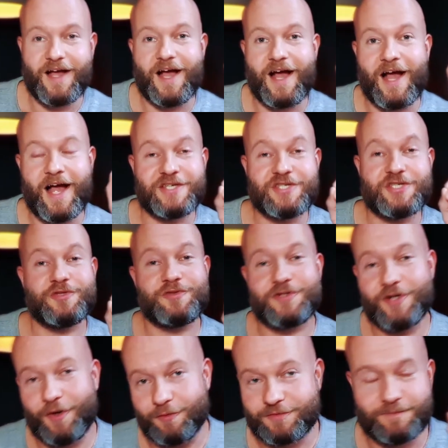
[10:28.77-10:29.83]
I should
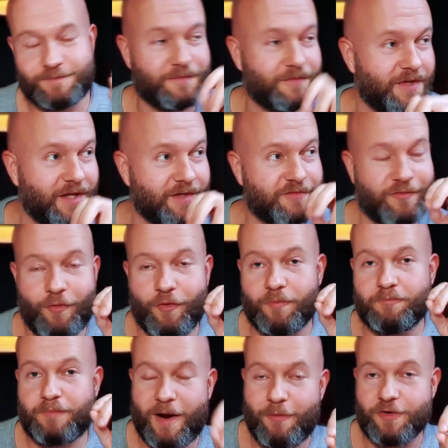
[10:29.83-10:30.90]
note that
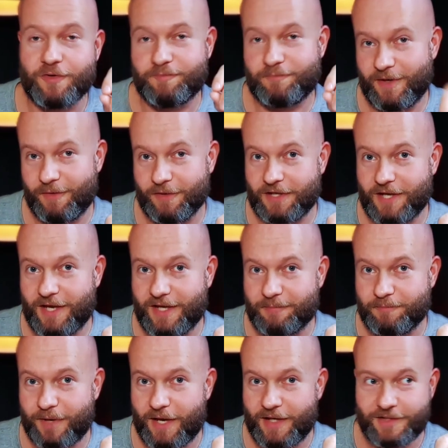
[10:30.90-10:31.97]
for powered paragliding
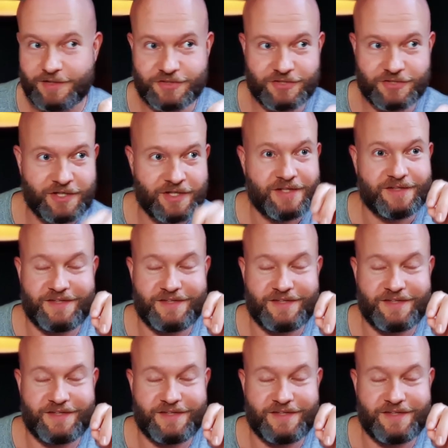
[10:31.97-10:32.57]
pilots,